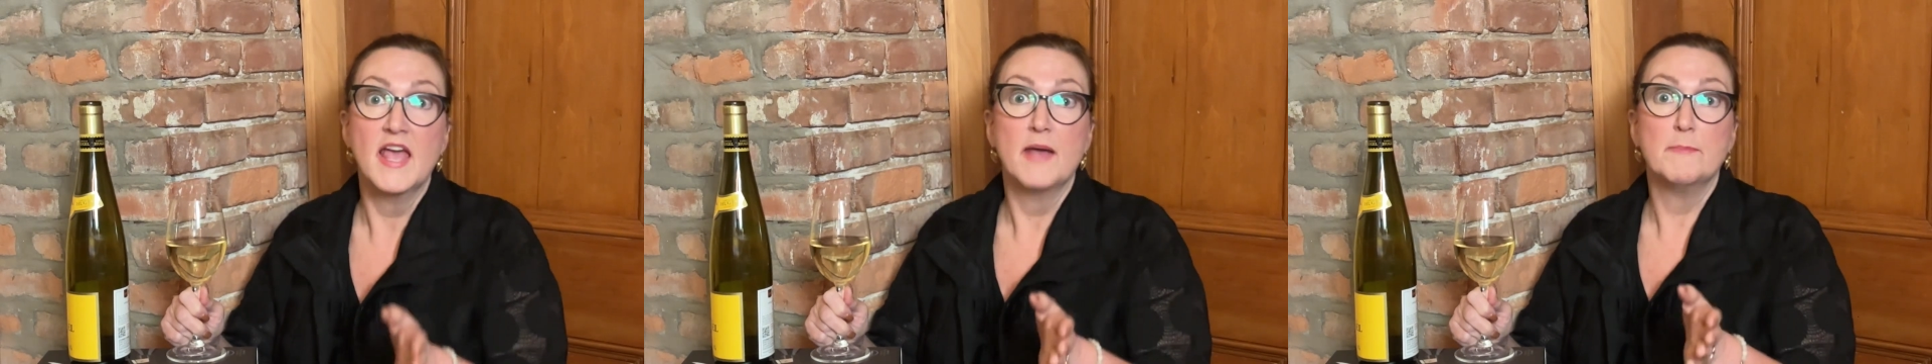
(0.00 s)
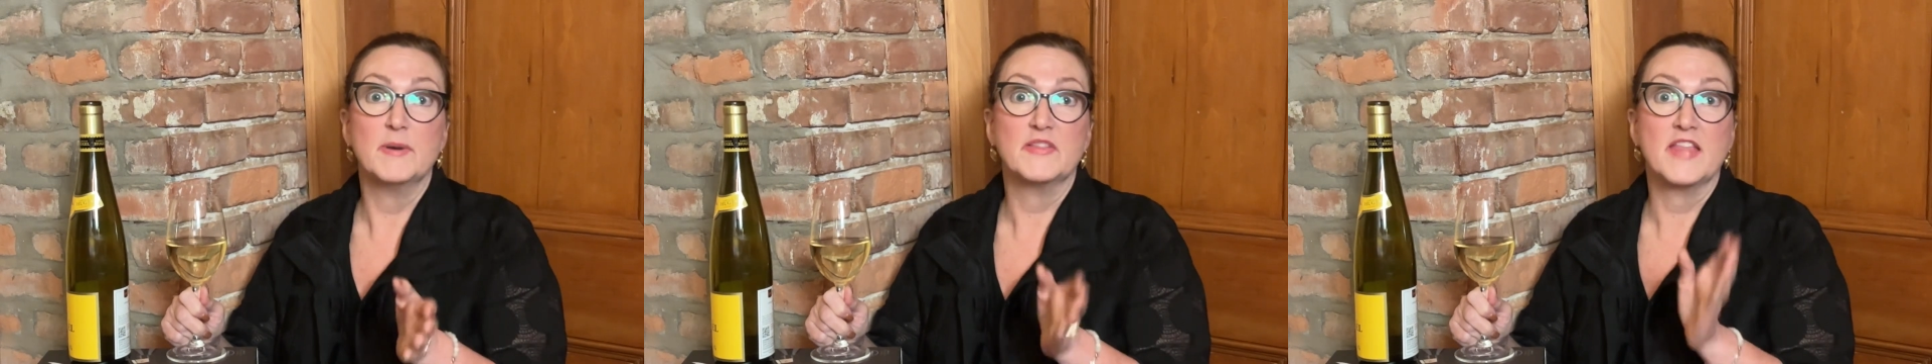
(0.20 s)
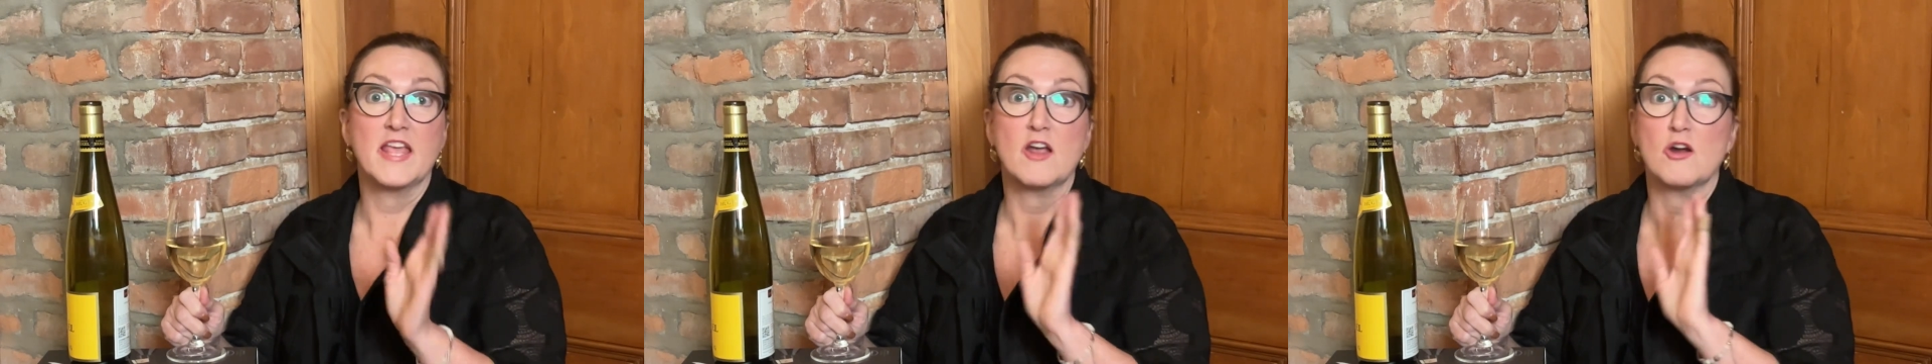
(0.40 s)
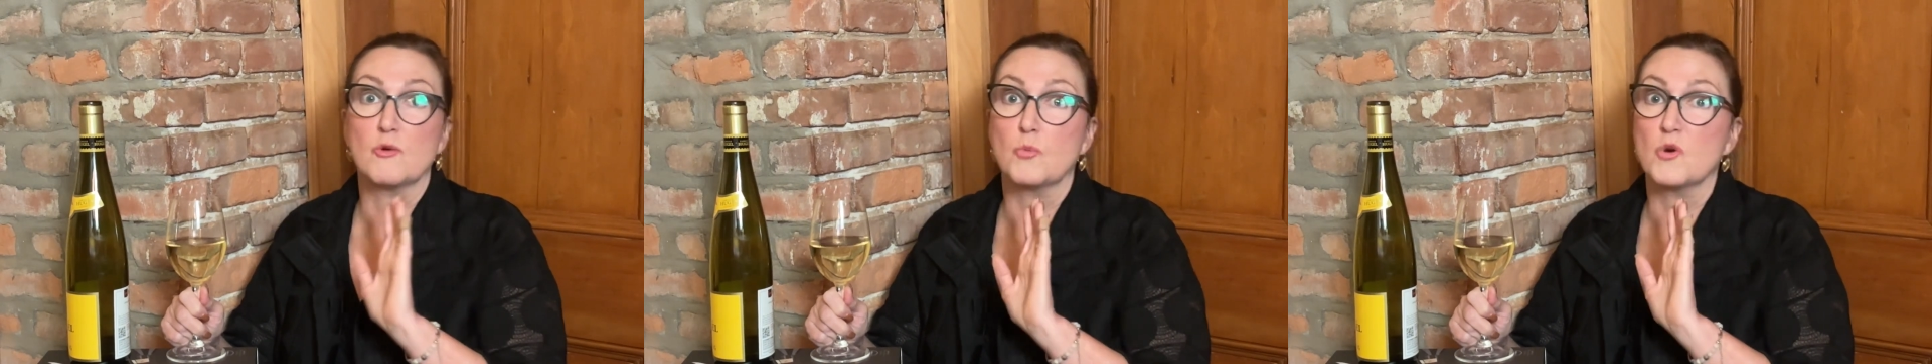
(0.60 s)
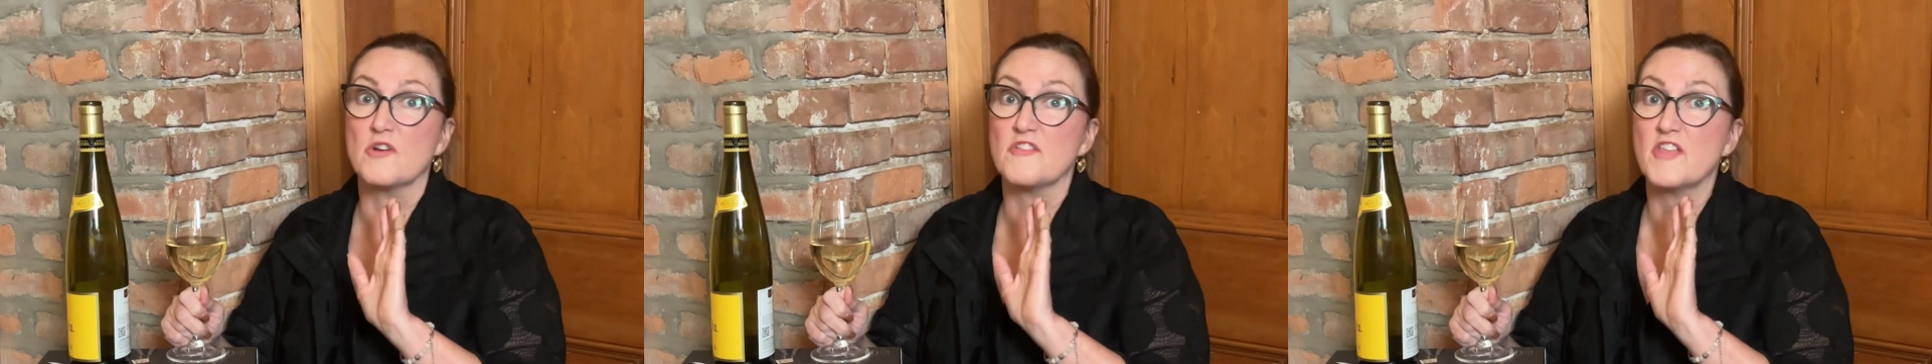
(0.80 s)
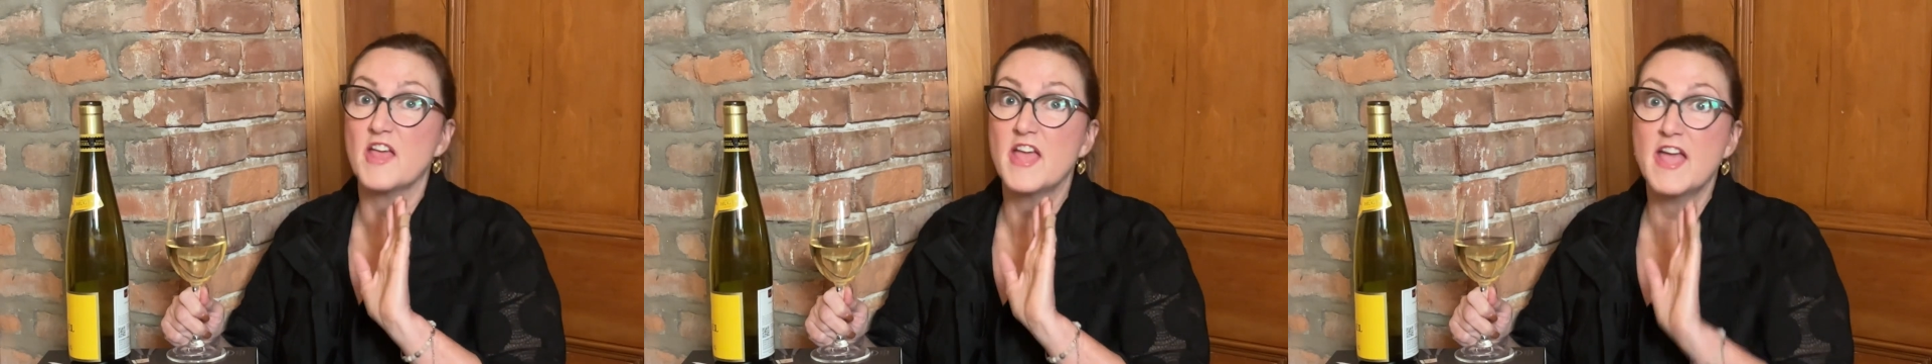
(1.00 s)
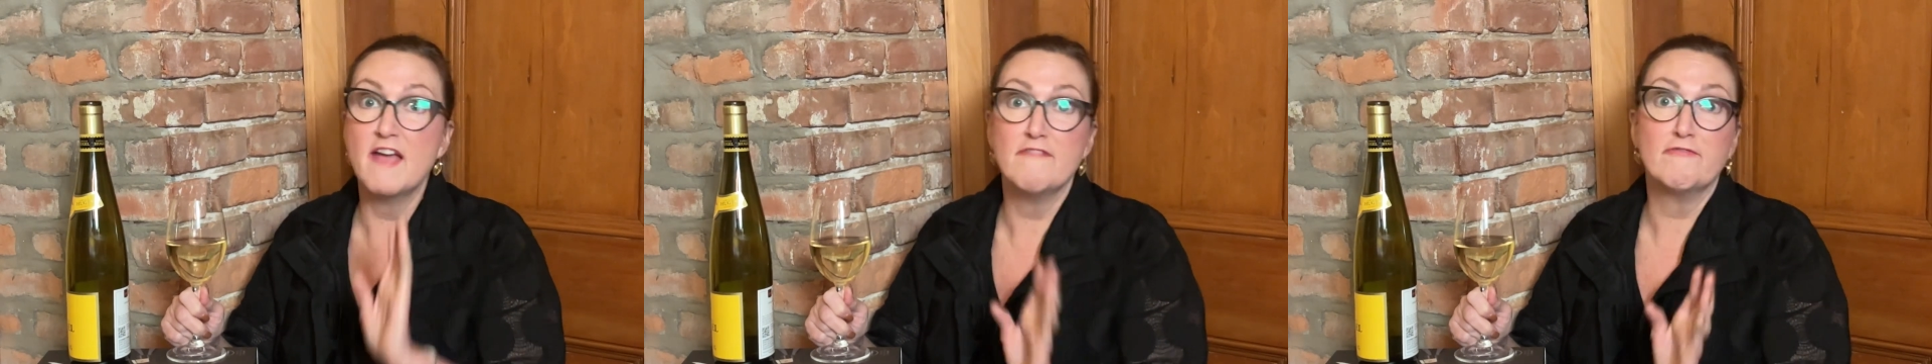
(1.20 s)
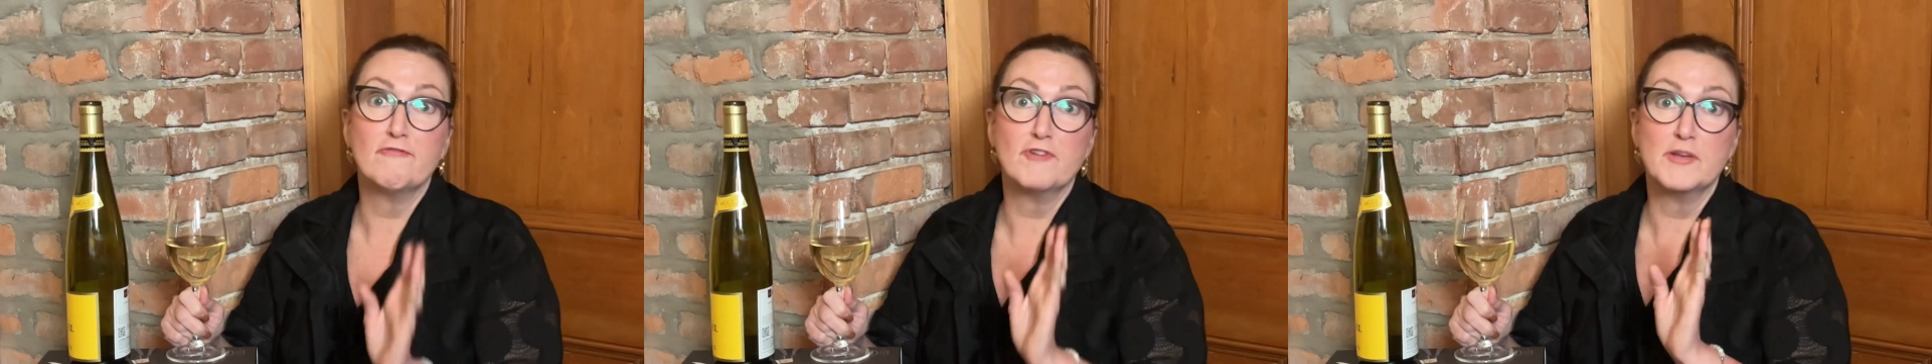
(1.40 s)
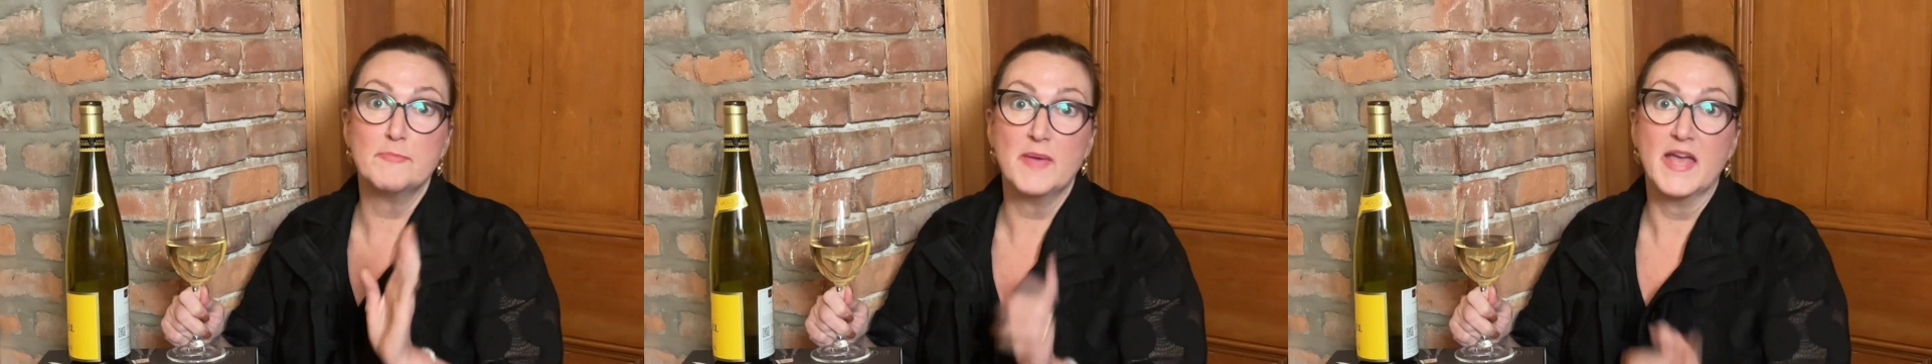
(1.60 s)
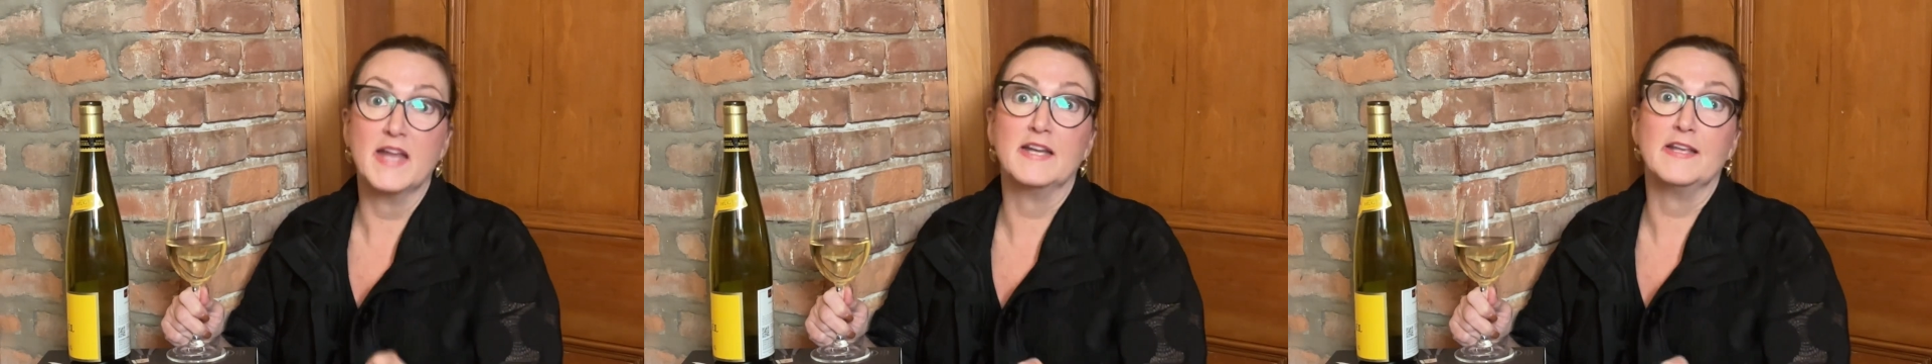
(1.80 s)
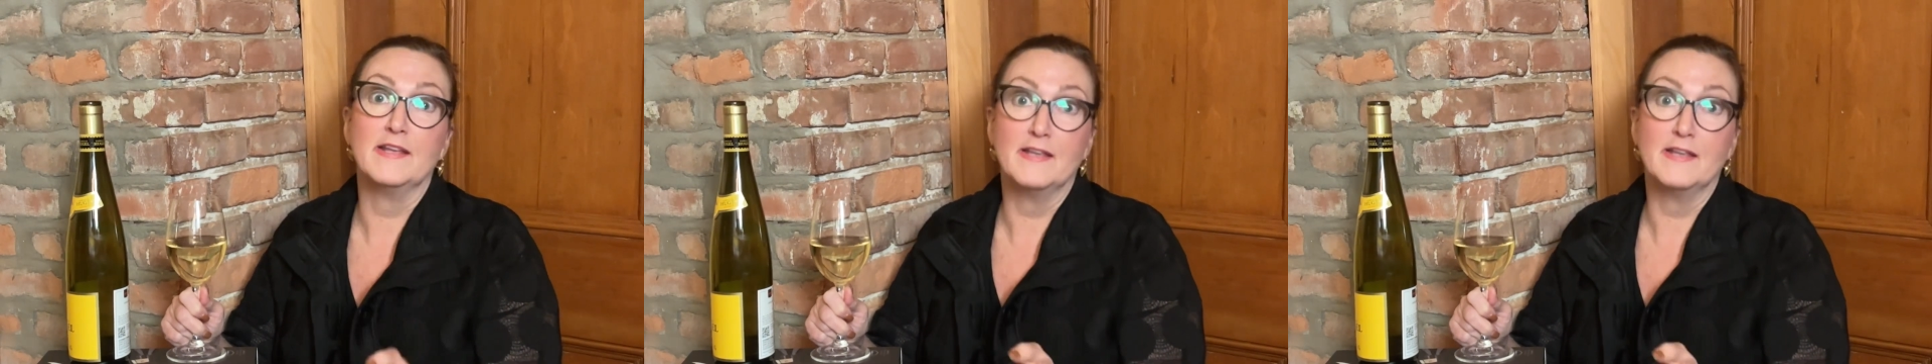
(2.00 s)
but they are worth every penny